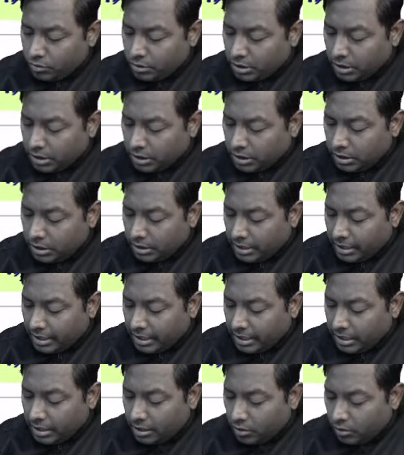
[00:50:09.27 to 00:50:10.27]
the
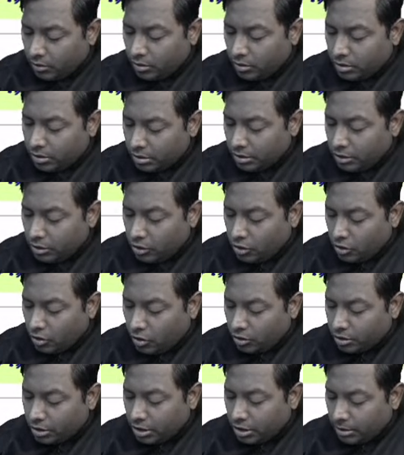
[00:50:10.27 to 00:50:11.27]
rare or
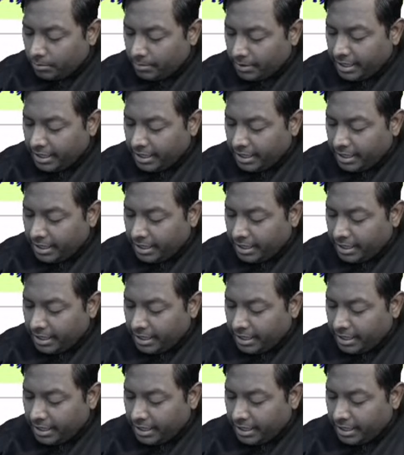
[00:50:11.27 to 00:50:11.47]
long-term